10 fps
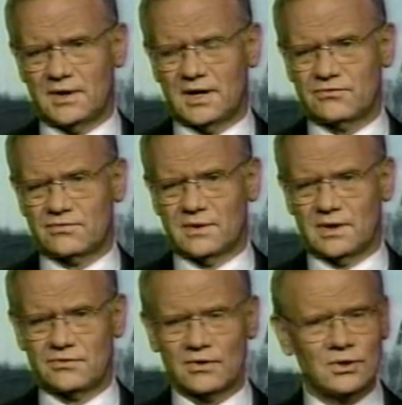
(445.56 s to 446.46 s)

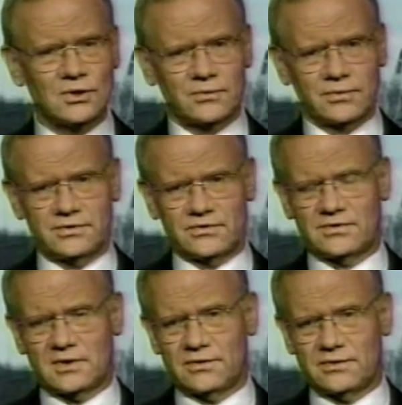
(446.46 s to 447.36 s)
astronauts. We just
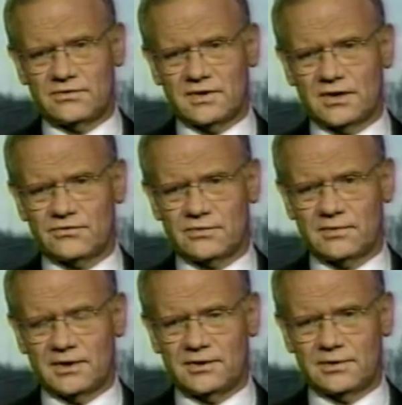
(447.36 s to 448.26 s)
saw the disaster
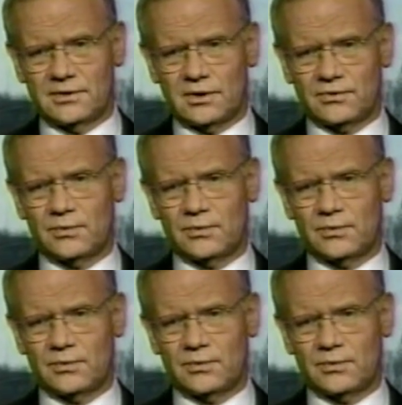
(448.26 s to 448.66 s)
right here on Earth.